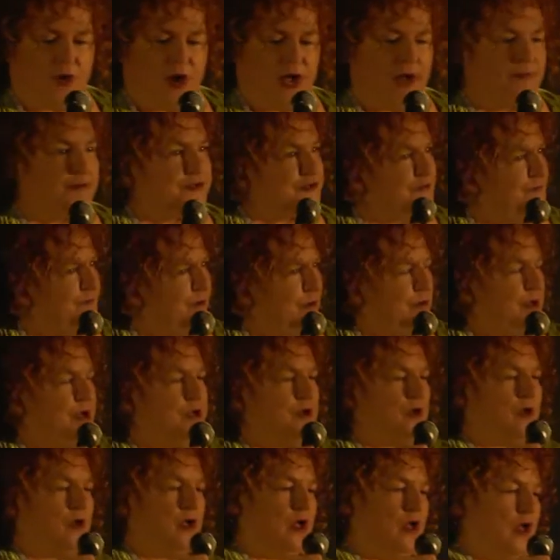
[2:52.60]
I was very
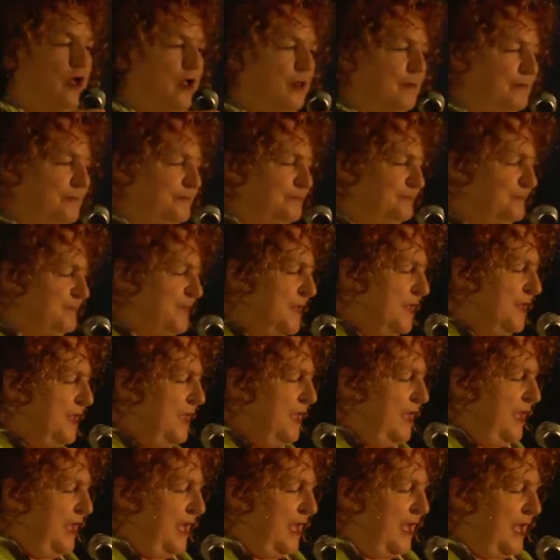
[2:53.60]
calm,
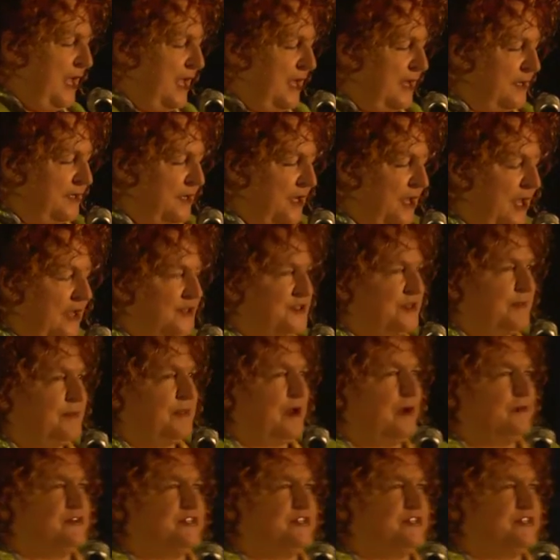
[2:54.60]
and except that I